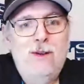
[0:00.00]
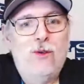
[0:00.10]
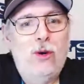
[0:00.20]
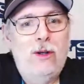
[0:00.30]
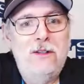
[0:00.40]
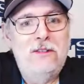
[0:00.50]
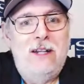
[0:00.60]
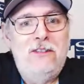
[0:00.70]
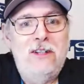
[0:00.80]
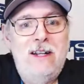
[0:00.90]

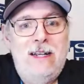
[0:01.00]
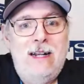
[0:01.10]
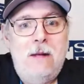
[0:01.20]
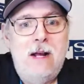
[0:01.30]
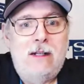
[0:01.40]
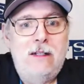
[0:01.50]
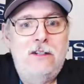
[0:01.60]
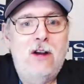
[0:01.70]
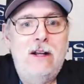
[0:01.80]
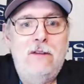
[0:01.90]
organization, and I'm not going to
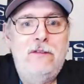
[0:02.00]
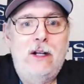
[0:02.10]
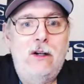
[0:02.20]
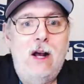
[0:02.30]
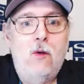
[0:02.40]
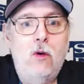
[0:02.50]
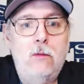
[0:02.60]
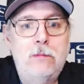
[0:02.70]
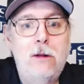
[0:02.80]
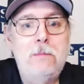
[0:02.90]
try to figure it out.
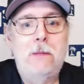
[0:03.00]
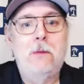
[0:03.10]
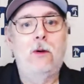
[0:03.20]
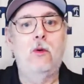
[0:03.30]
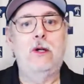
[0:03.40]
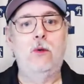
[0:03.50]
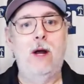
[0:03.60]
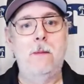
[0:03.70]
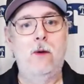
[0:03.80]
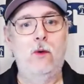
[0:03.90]
Some people are wondering,
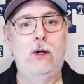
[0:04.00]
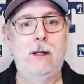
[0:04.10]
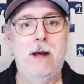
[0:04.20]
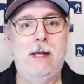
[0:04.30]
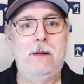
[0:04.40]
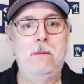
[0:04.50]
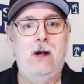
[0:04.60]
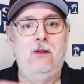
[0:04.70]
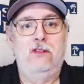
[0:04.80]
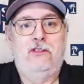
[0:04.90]
why am I wearing a Miami
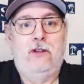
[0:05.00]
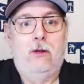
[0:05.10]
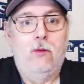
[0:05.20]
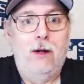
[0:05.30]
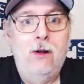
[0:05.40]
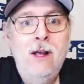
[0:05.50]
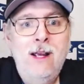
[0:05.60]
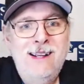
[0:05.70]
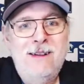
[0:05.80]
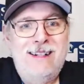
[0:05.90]
Marlins shirt? Well,
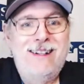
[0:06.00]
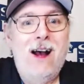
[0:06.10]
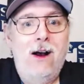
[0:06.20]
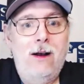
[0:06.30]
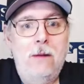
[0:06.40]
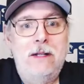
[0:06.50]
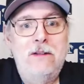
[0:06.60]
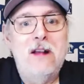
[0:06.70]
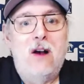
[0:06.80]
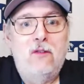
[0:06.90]
I'm in
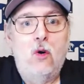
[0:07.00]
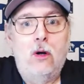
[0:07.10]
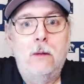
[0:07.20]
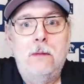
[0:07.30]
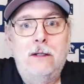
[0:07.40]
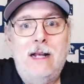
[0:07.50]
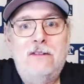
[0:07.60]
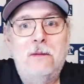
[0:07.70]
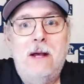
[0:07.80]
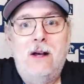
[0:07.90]
South Florida, but
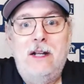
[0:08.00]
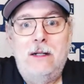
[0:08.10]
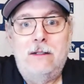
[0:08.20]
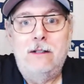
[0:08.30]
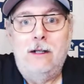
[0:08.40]
that's about it.